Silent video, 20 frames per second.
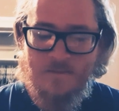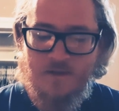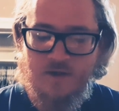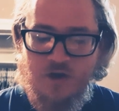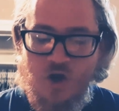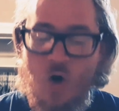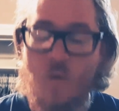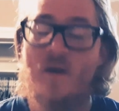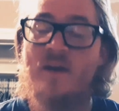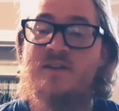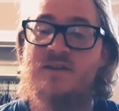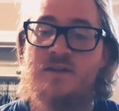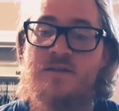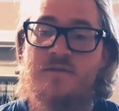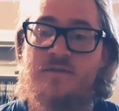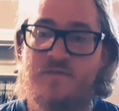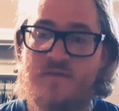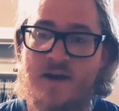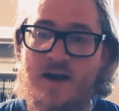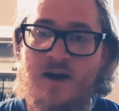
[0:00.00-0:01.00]
Going to the
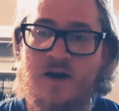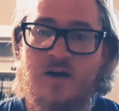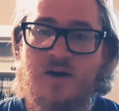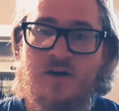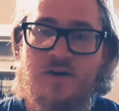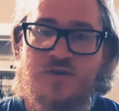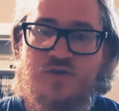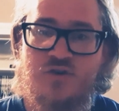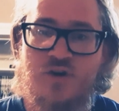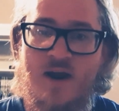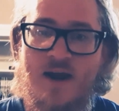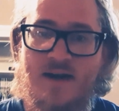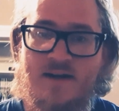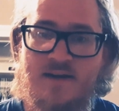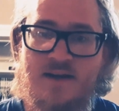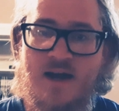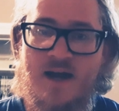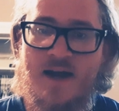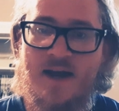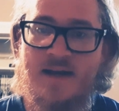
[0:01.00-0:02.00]
Fair, track
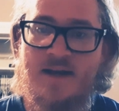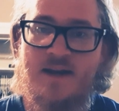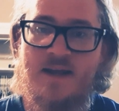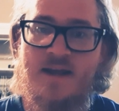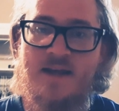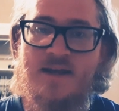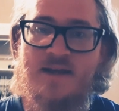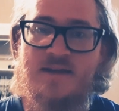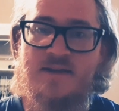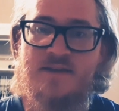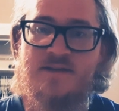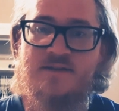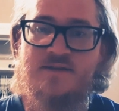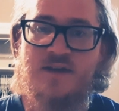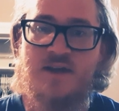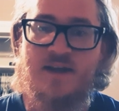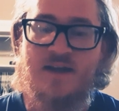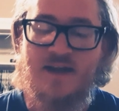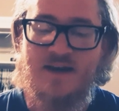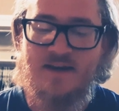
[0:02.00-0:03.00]
9, is
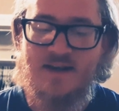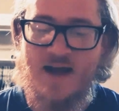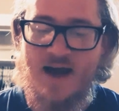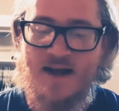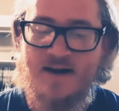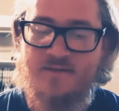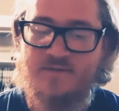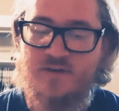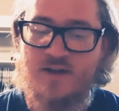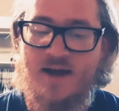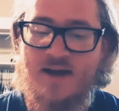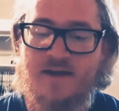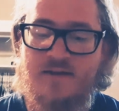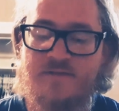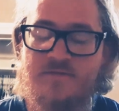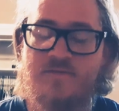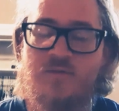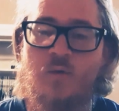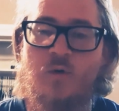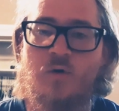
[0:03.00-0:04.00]
again kind of like
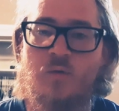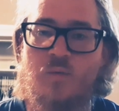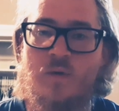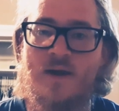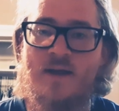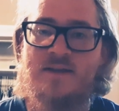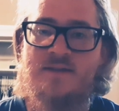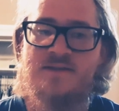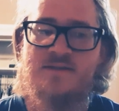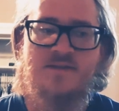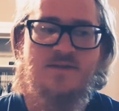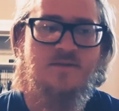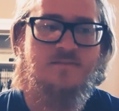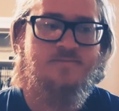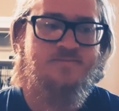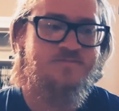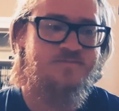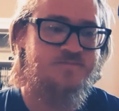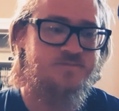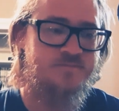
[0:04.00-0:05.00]
Four Winds.
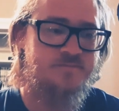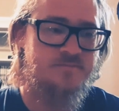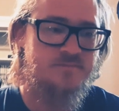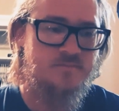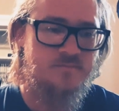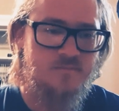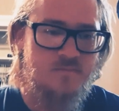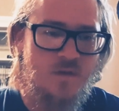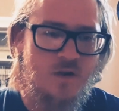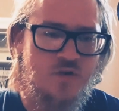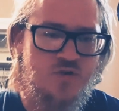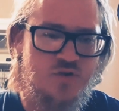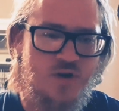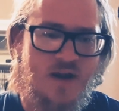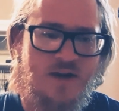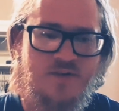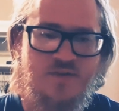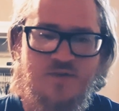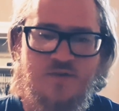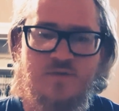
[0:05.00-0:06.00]

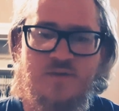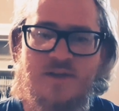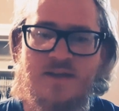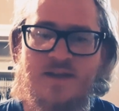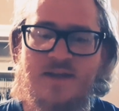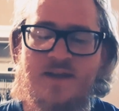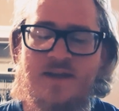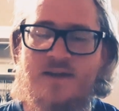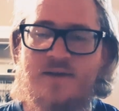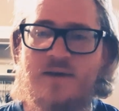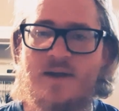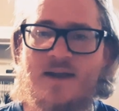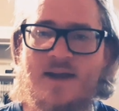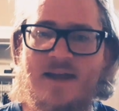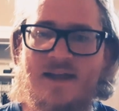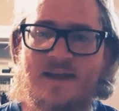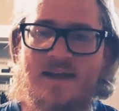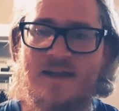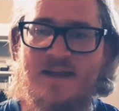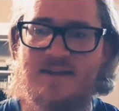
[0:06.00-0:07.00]
Track 2,
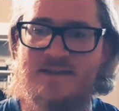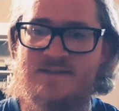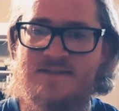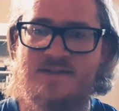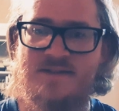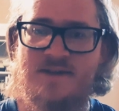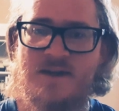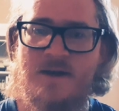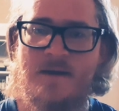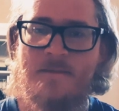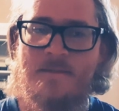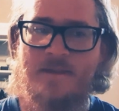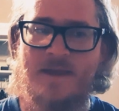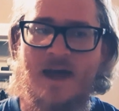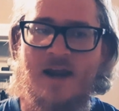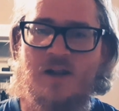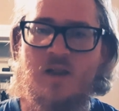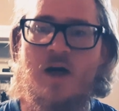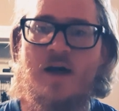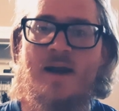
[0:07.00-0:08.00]
it's
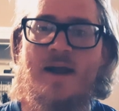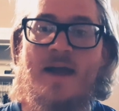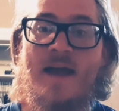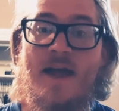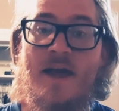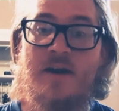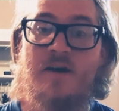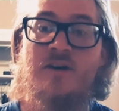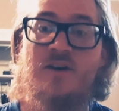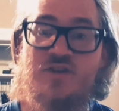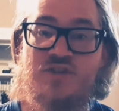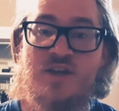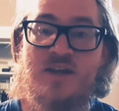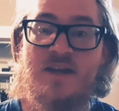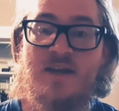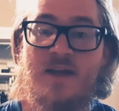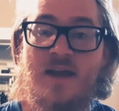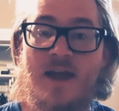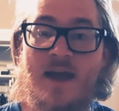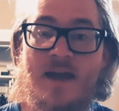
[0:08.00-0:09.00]
got a lot of
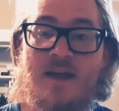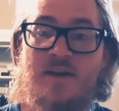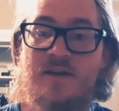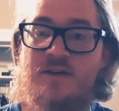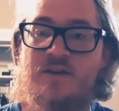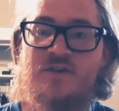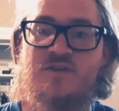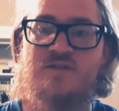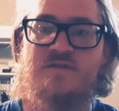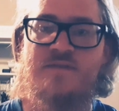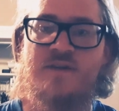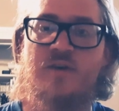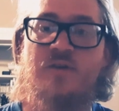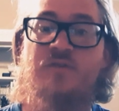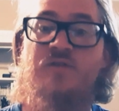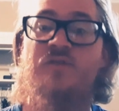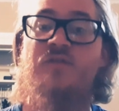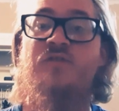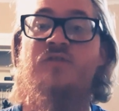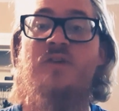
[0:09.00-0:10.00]
energy, and it just
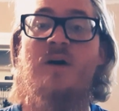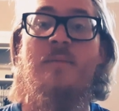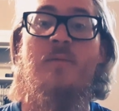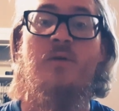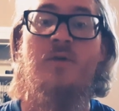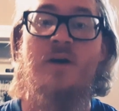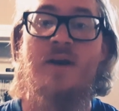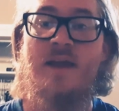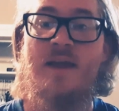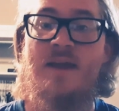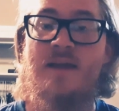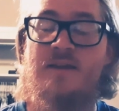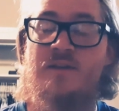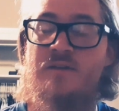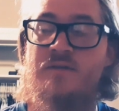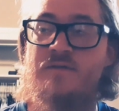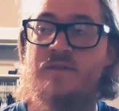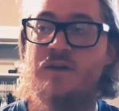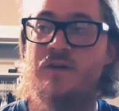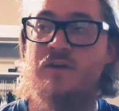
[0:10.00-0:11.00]
feels summery, and
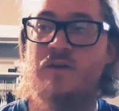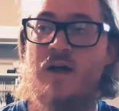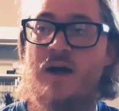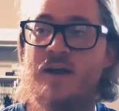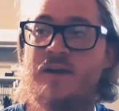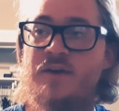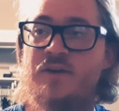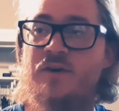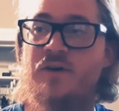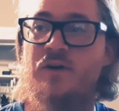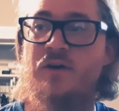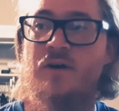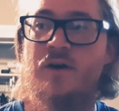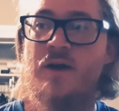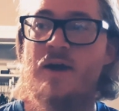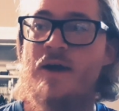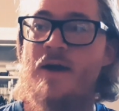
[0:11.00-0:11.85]
you feel like you're